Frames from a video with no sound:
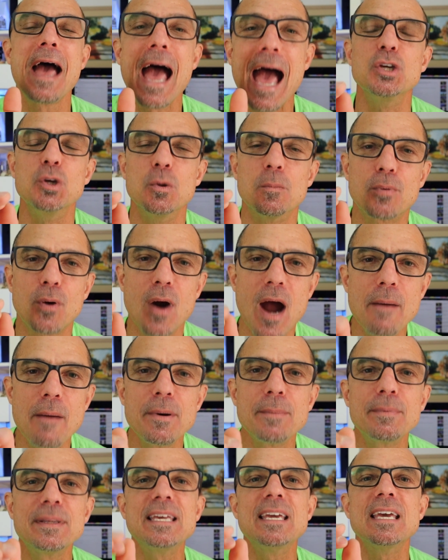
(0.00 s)
you
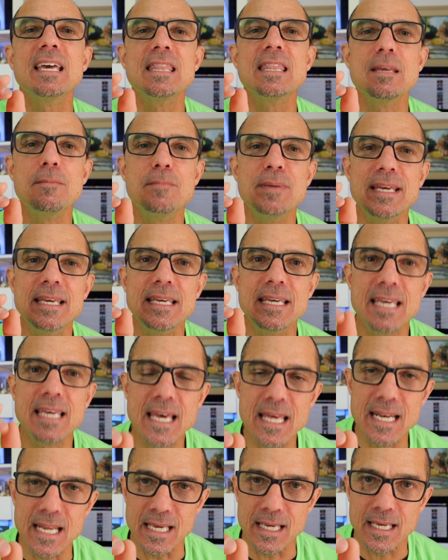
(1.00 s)
probably in the
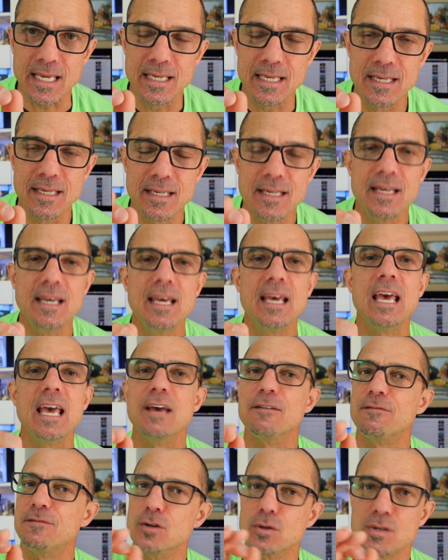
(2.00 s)
beginning,
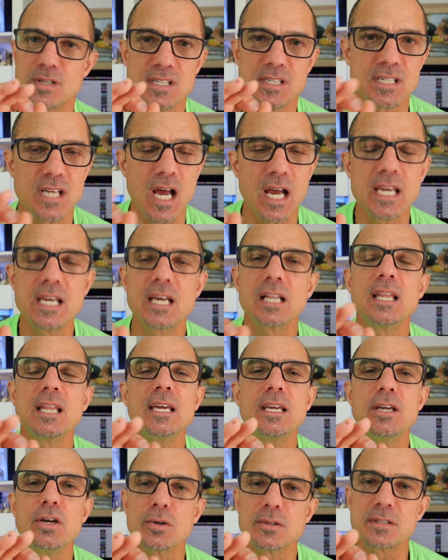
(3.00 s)
if you're
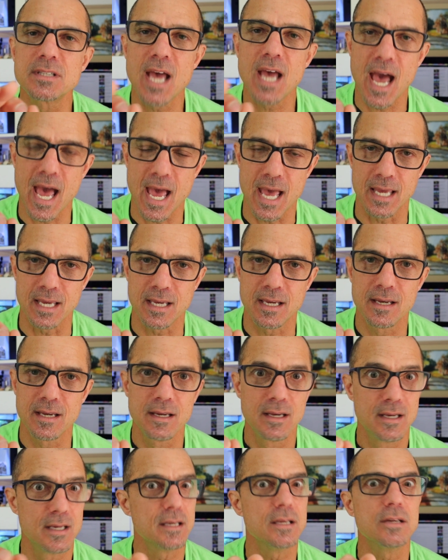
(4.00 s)
cycling your tank,
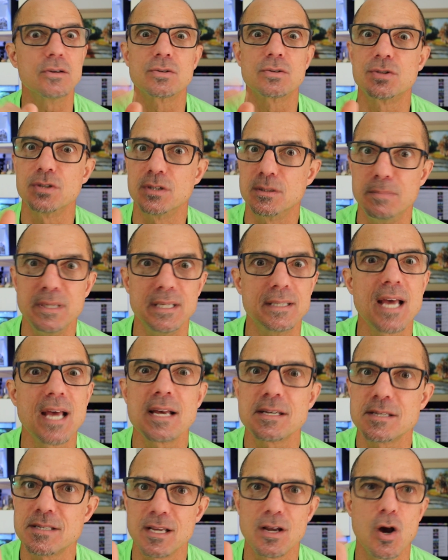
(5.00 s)
you should be
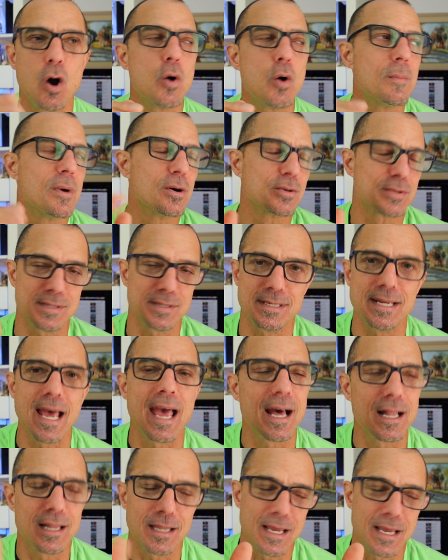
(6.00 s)
testing almost
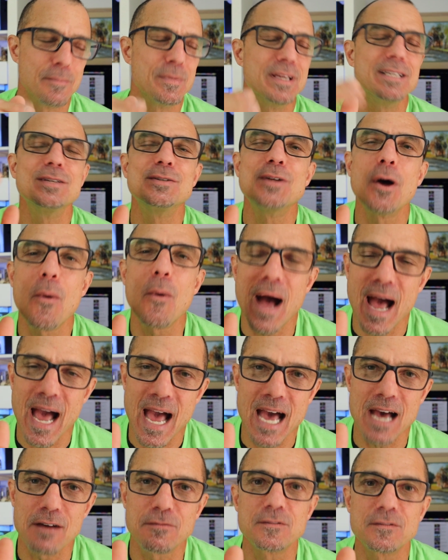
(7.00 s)
daily. I mean, you don't
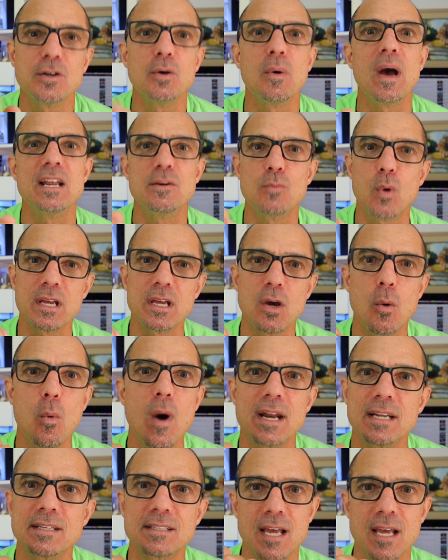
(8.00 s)
have to, and what you
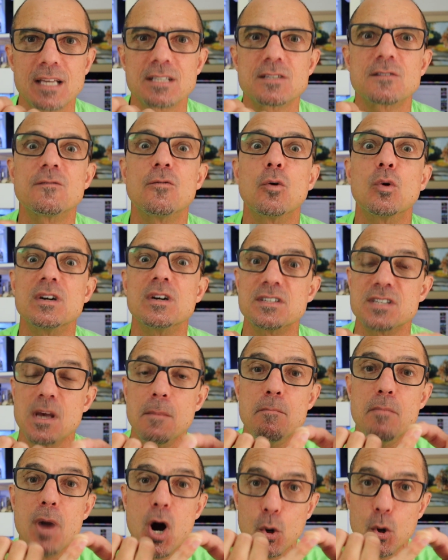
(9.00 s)
want to test for is
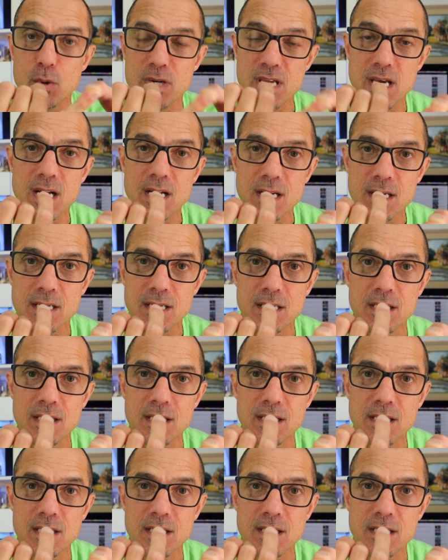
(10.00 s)
ammonia